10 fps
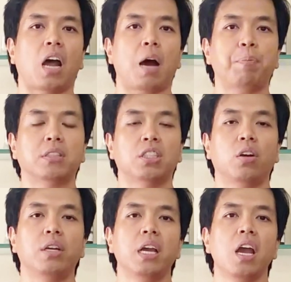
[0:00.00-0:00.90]

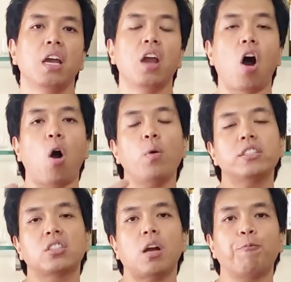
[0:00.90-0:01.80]
opportunity, he
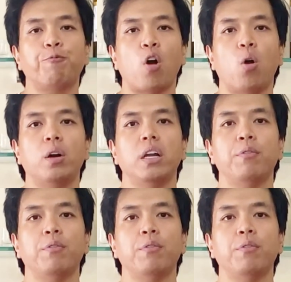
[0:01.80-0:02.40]
always jumped forward.